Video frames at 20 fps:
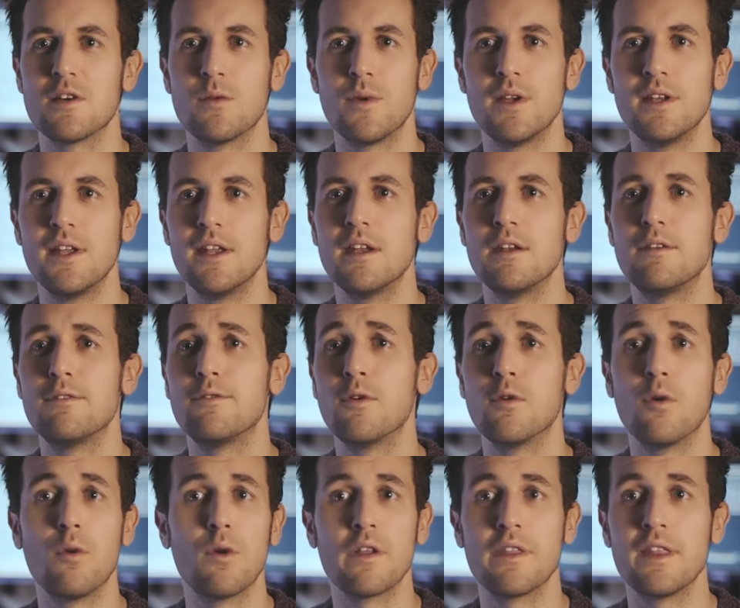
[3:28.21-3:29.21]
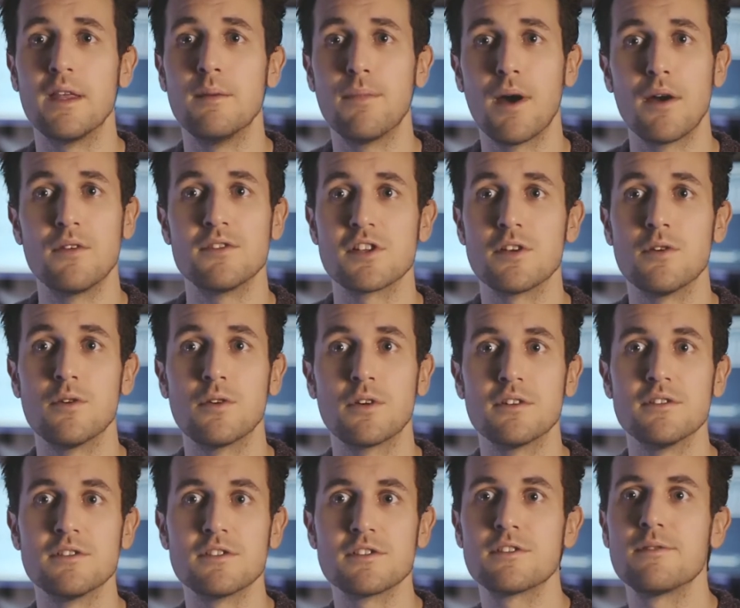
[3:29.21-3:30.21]
we needed for all of the bones and
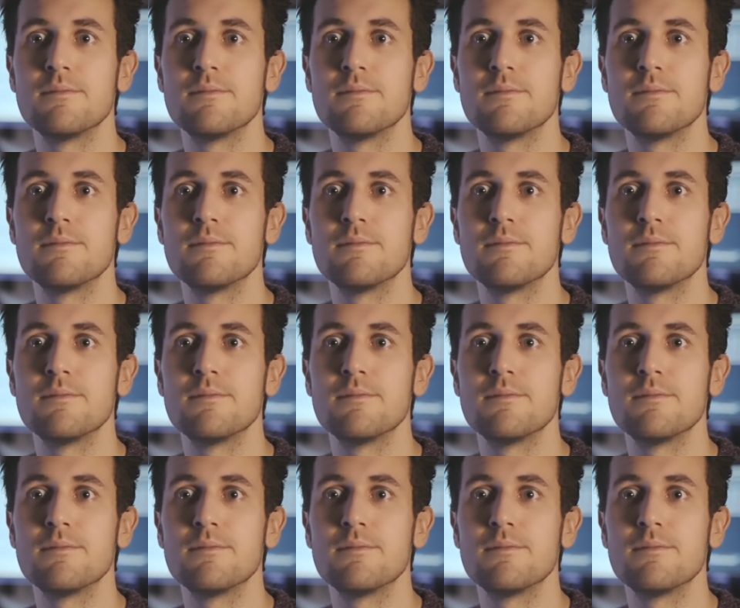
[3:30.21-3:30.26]
organs.